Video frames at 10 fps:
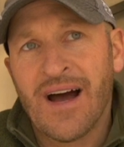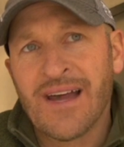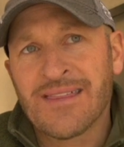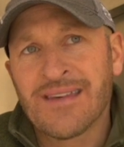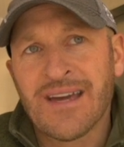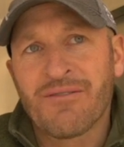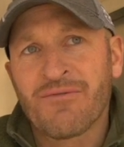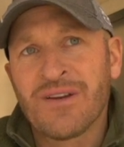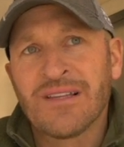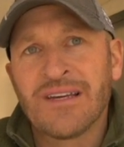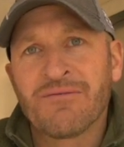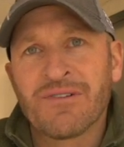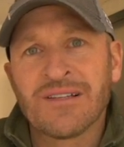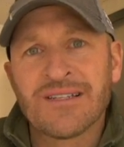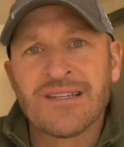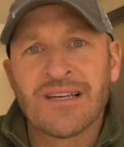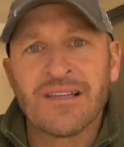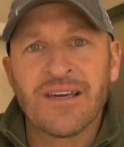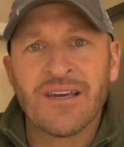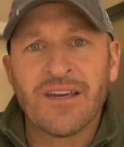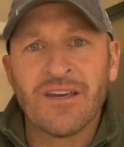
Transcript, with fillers: I think really realistically,